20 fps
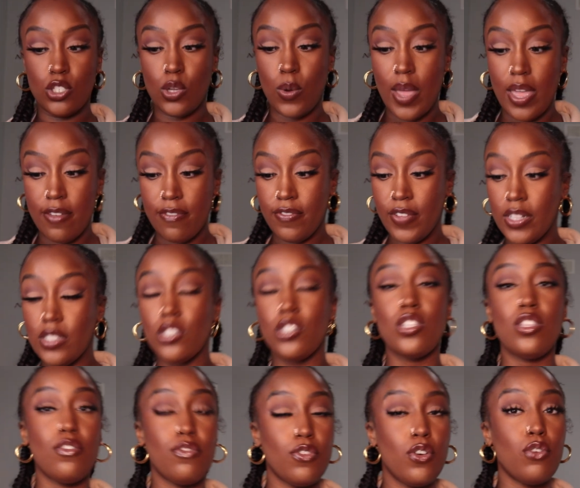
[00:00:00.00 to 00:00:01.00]
so it fits to
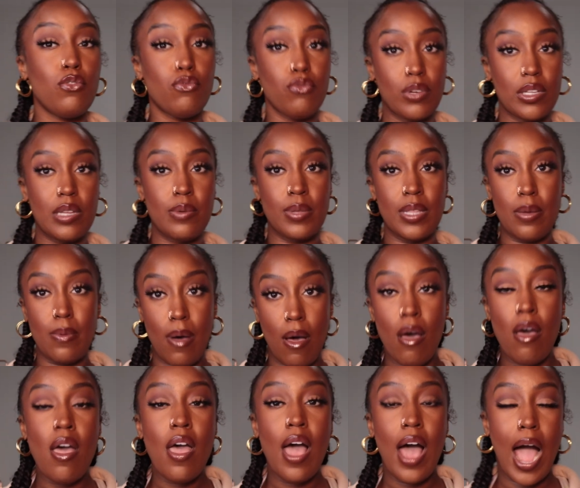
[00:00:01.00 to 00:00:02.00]
the foot really, really well.